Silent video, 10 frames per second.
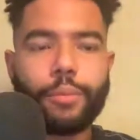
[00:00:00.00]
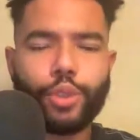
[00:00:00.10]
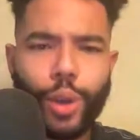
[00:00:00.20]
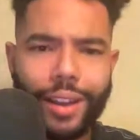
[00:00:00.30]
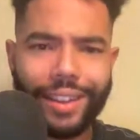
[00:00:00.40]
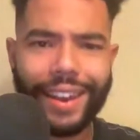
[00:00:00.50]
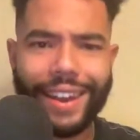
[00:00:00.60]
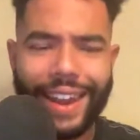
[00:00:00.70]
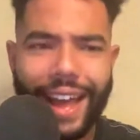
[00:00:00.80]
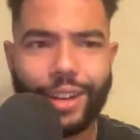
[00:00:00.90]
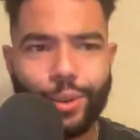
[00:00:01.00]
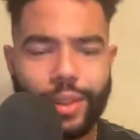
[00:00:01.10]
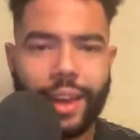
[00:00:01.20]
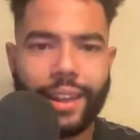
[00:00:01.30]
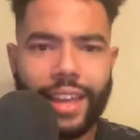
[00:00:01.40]
I'm trying to not do
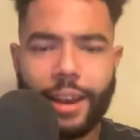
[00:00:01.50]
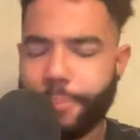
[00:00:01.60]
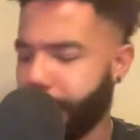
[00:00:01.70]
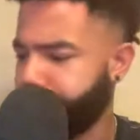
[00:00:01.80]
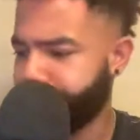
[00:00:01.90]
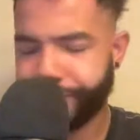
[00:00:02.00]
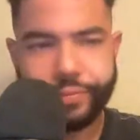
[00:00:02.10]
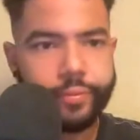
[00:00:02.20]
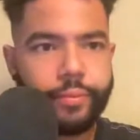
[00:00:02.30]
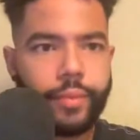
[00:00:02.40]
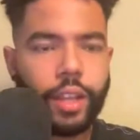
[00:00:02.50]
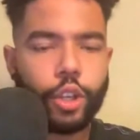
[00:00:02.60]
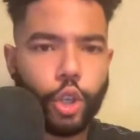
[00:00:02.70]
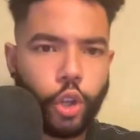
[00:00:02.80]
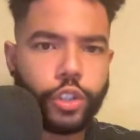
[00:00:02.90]
that again, but
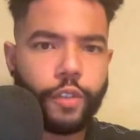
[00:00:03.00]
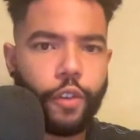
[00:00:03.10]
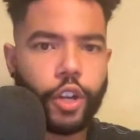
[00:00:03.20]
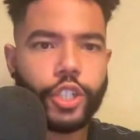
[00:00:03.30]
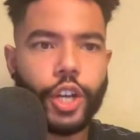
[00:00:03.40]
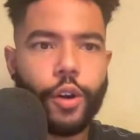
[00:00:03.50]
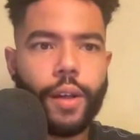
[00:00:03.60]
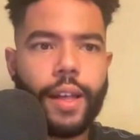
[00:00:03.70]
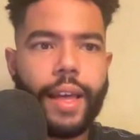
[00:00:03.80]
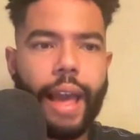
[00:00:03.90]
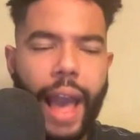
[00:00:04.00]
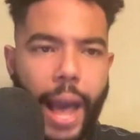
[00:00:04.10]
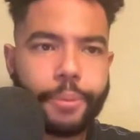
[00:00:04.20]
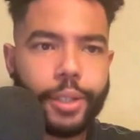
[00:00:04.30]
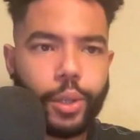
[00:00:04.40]
Dalton Varsho
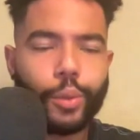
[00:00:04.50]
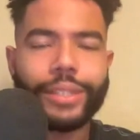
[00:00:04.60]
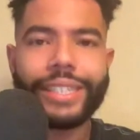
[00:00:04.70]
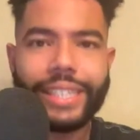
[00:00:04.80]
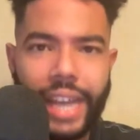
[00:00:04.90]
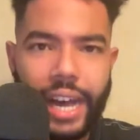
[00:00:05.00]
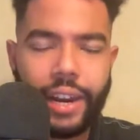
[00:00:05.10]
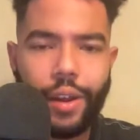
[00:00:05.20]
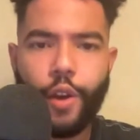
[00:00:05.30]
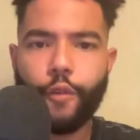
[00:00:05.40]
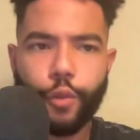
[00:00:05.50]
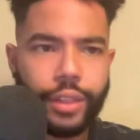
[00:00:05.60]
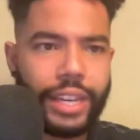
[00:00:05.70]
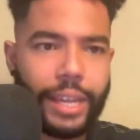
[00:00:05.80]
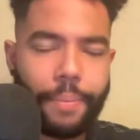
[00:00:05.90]
absolute stud for the
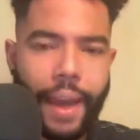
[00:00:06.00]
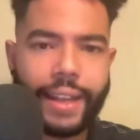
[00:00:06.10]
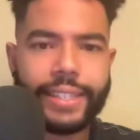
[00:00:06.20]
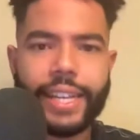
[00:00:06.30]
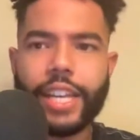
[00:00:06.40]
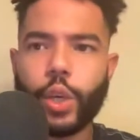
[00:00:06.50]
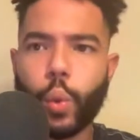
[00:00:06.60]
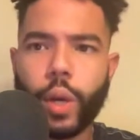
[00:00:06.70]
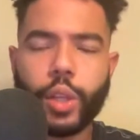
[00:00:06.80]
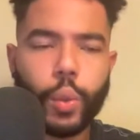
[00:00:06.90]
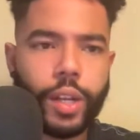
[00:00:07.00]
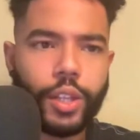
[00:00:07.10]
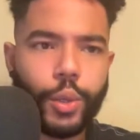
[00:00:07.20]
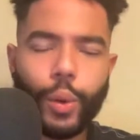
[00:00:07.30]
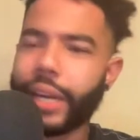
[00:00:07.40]
D backs in 2022.